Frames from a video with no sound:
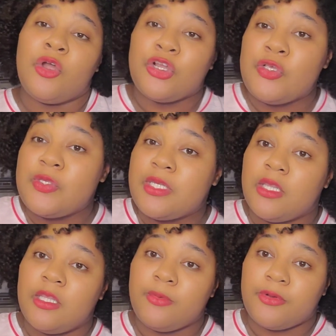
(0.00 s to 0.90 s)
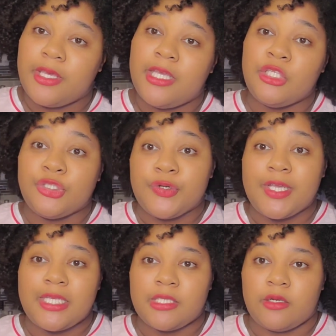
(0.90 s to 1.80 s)
or using a lubricant
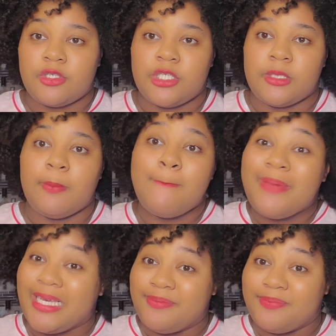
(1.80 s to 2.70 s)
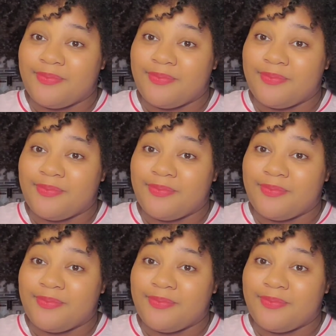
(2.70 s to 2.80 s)
during insertion. But